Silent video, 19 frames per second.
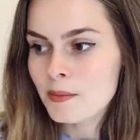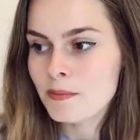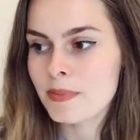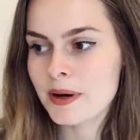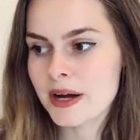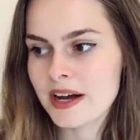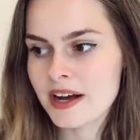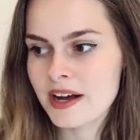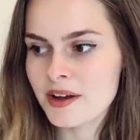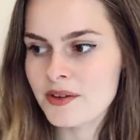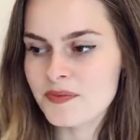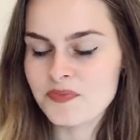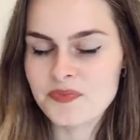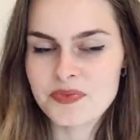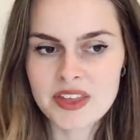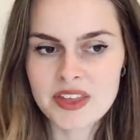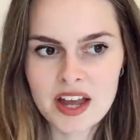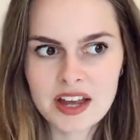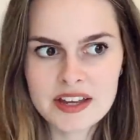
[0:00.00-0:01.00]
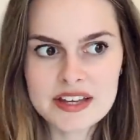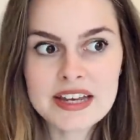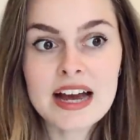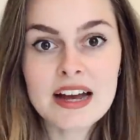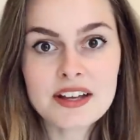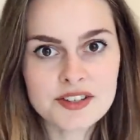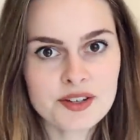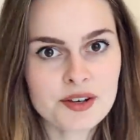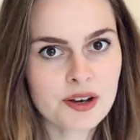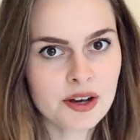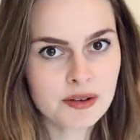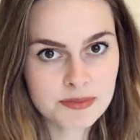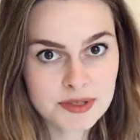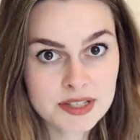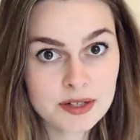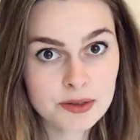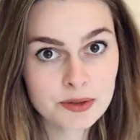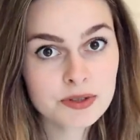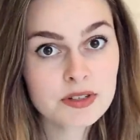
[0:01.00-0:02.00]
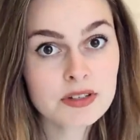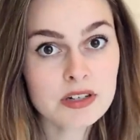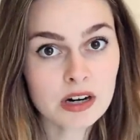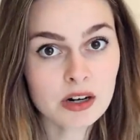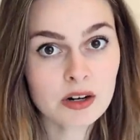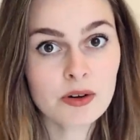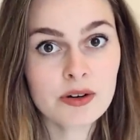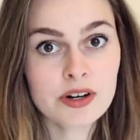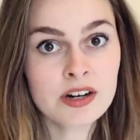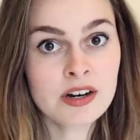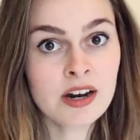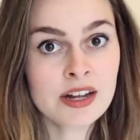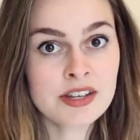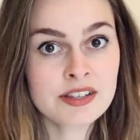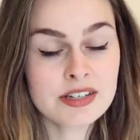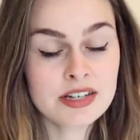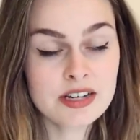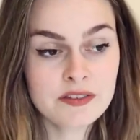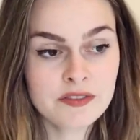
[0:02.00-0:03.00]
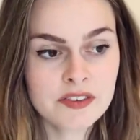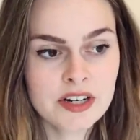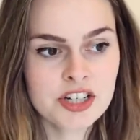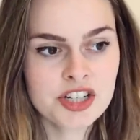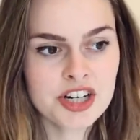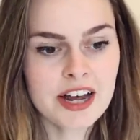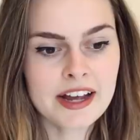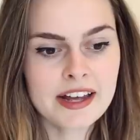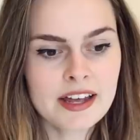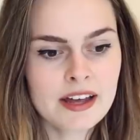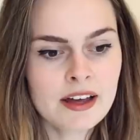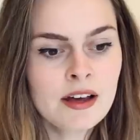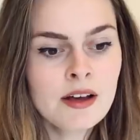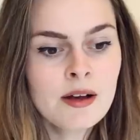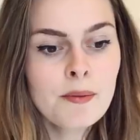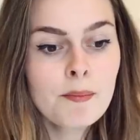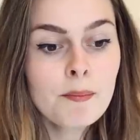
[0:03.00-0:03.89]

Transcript: But yeah, so I'm still stuck on a nice evening jacket.